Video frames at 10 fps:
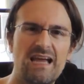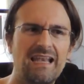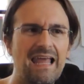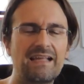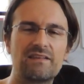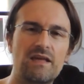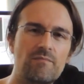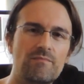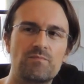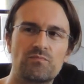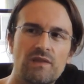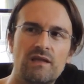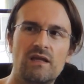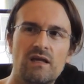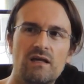I like them,
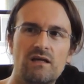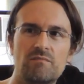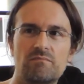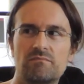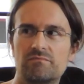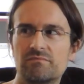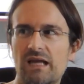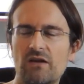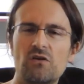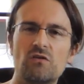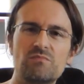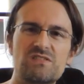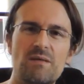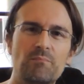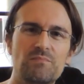I don't know,
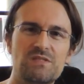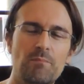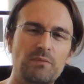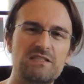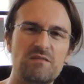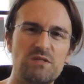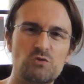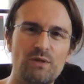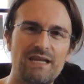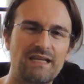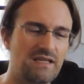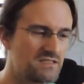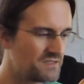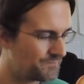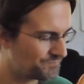some place in between, I
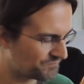guess.